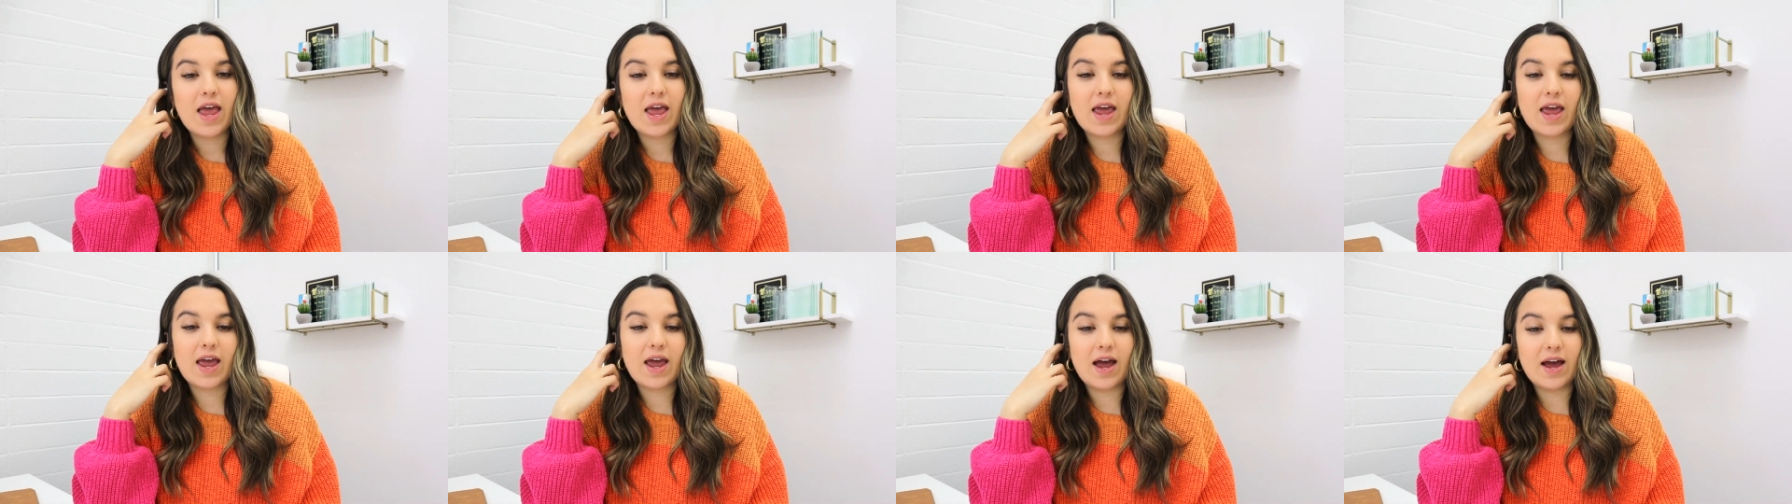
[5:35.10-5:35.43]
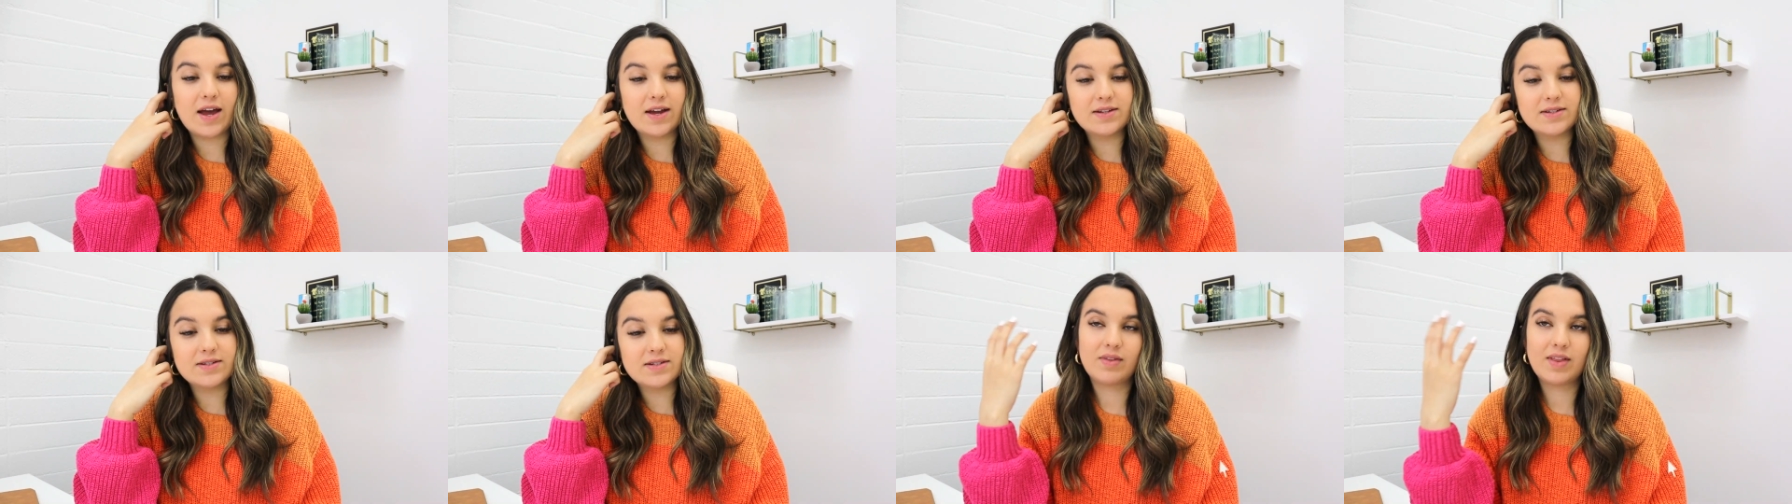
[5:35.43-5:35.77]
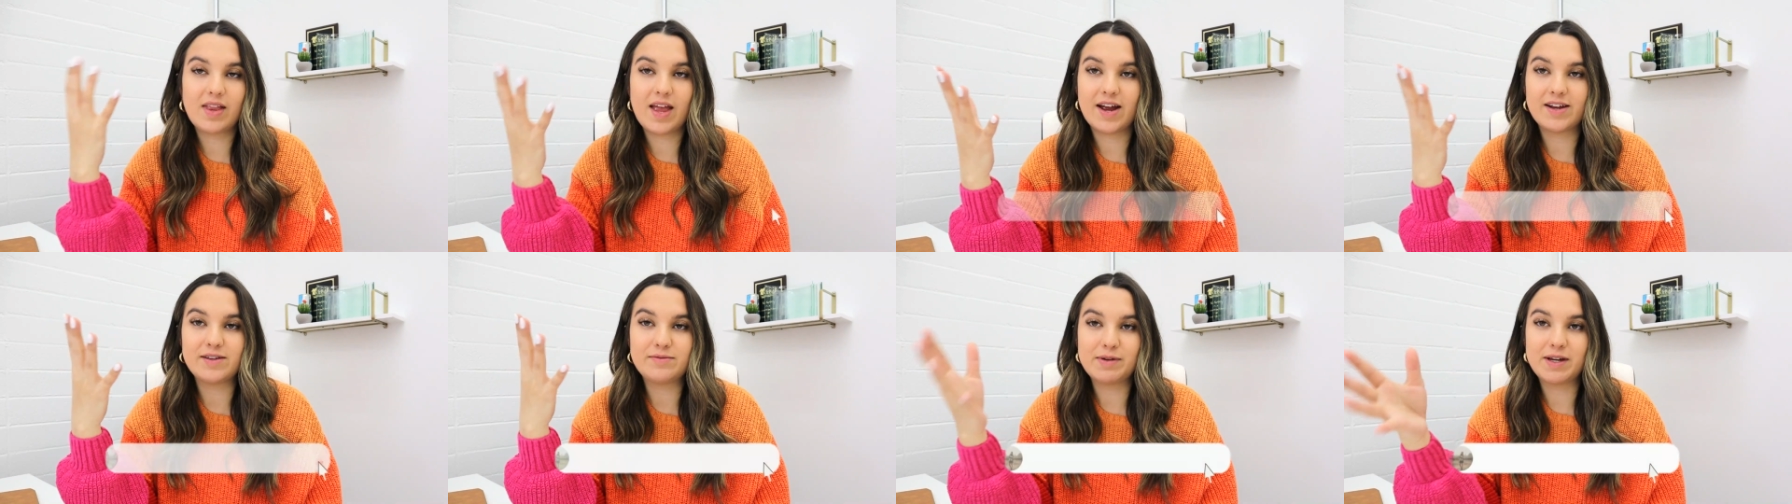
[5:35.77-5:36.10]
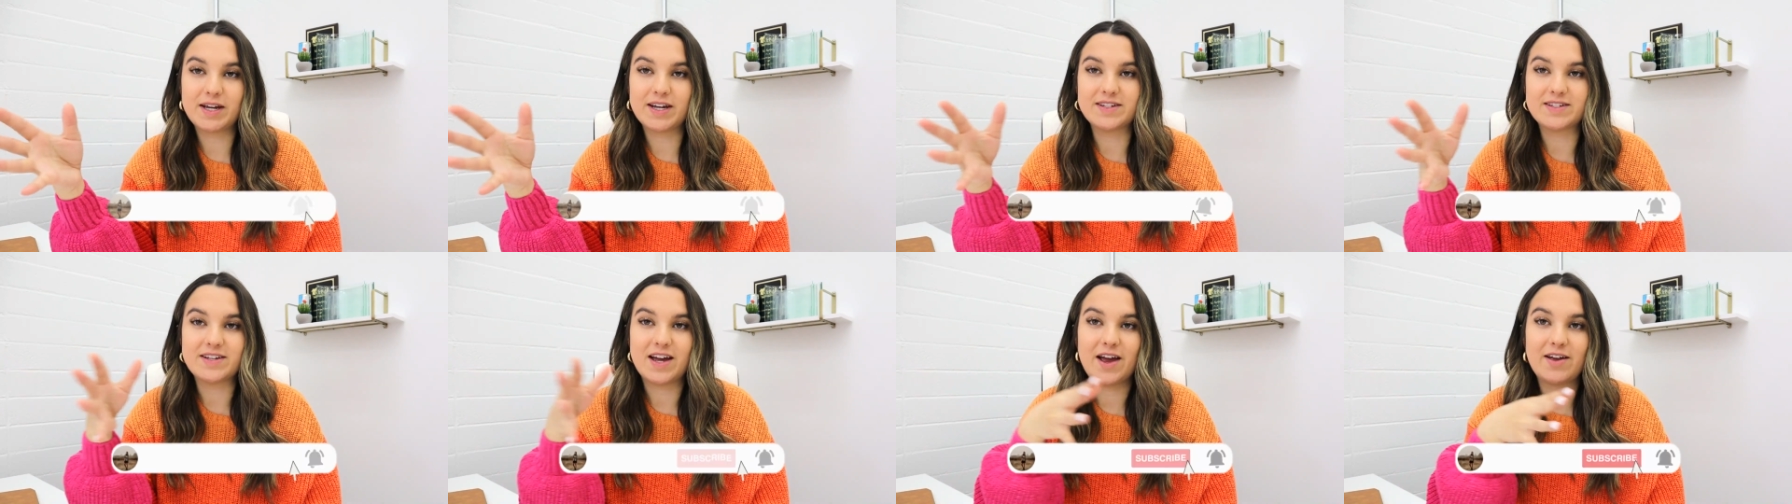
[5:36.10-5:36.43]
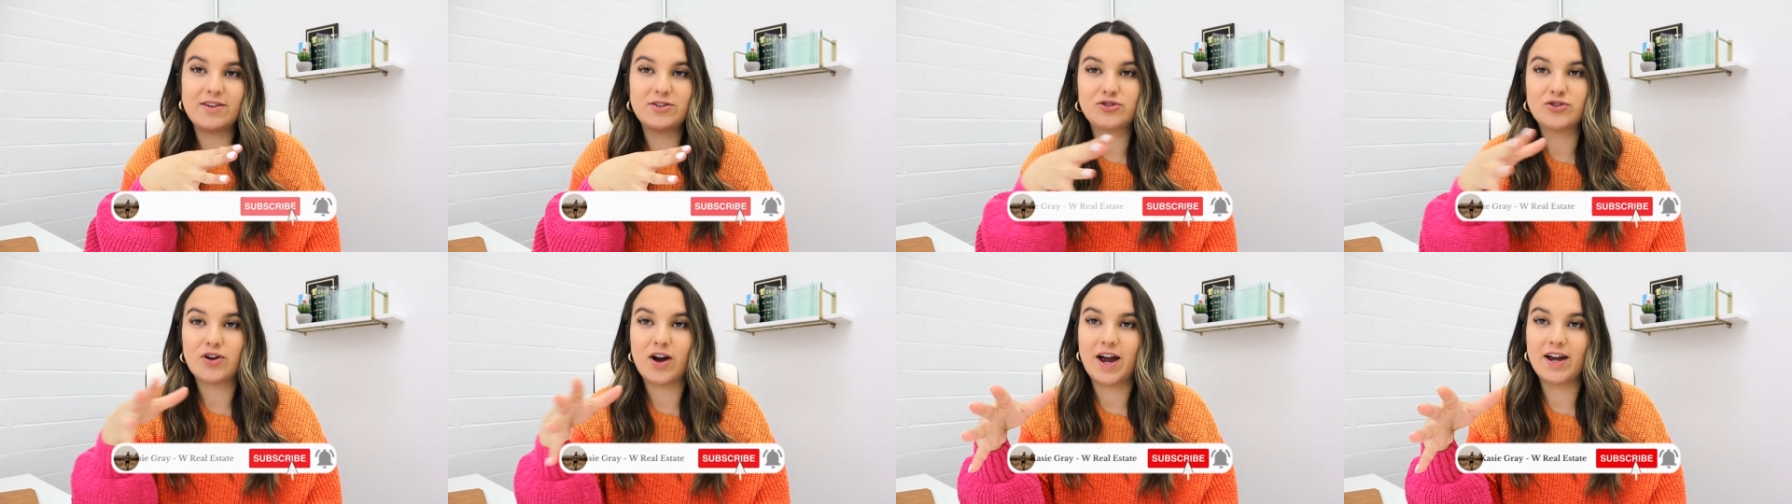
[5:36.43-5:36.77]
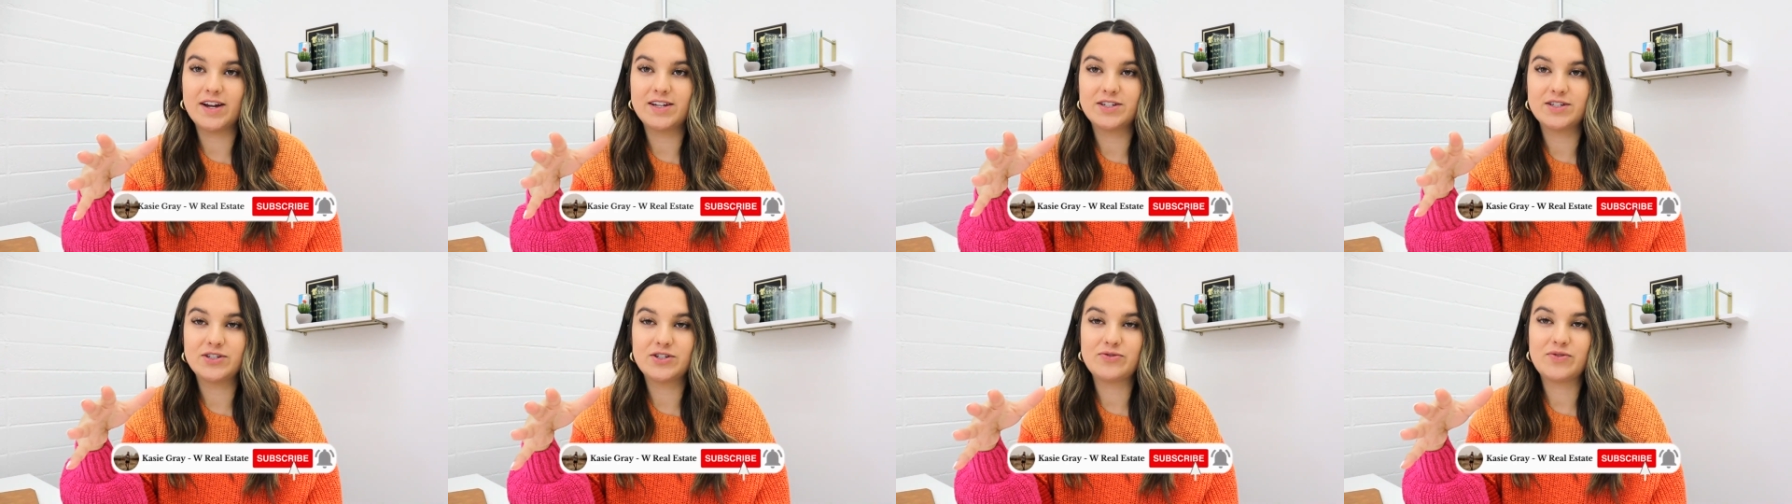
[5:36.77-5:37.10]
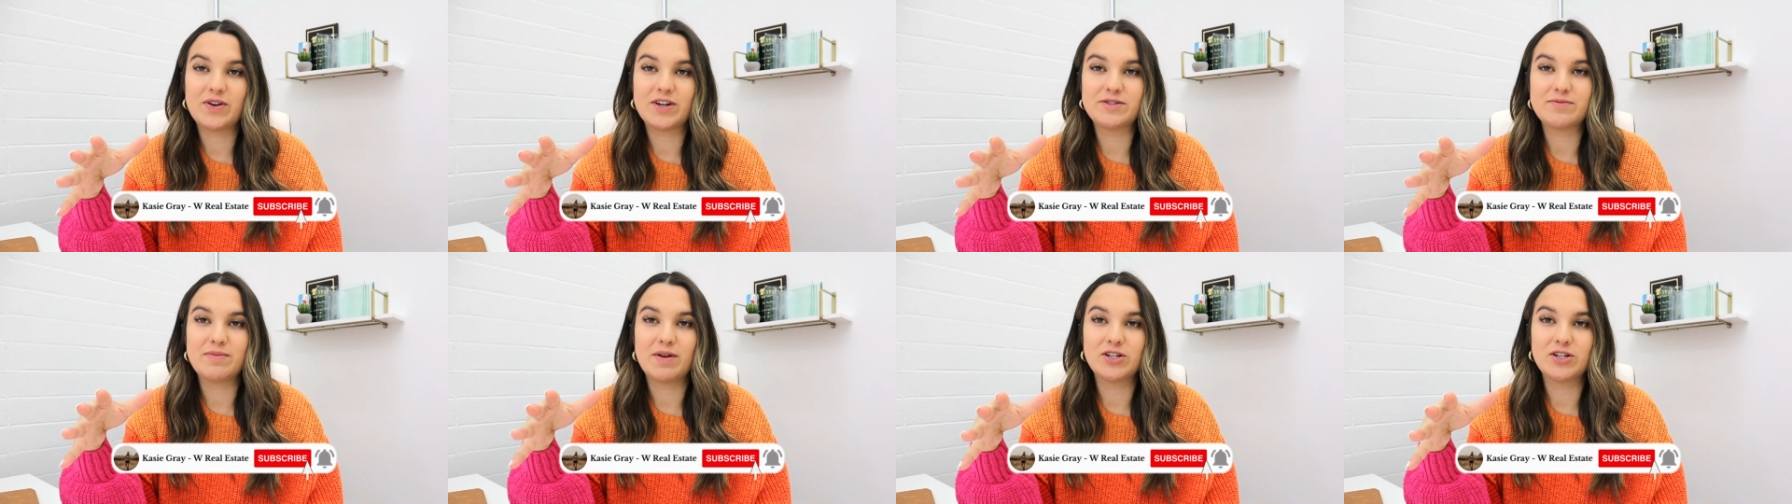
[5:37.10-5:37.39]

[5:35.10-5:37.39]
and that's because I try to do as